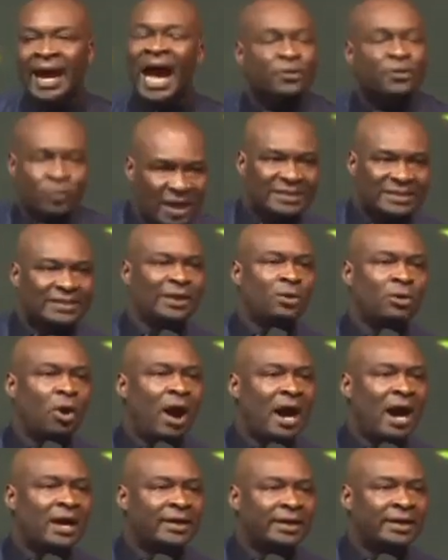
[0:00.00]
and you are still
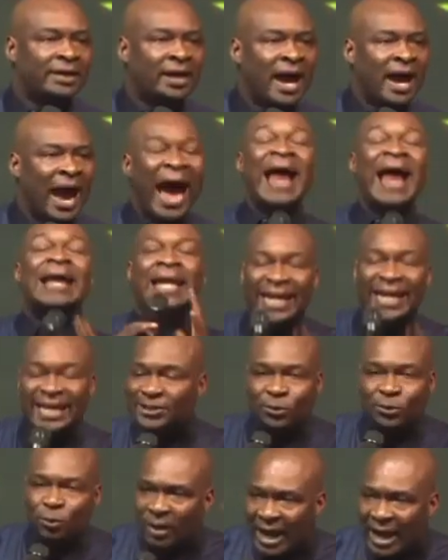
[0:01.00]
not angry. At
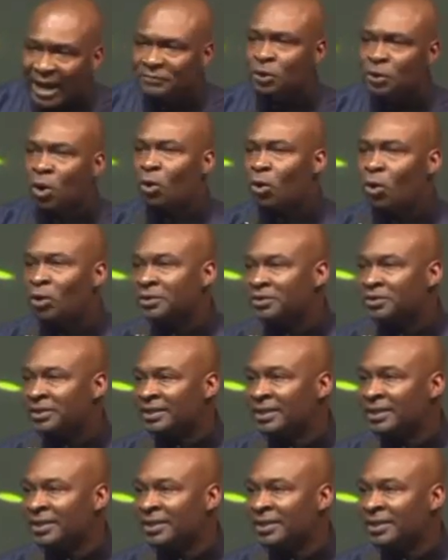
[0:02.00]
least you left your country.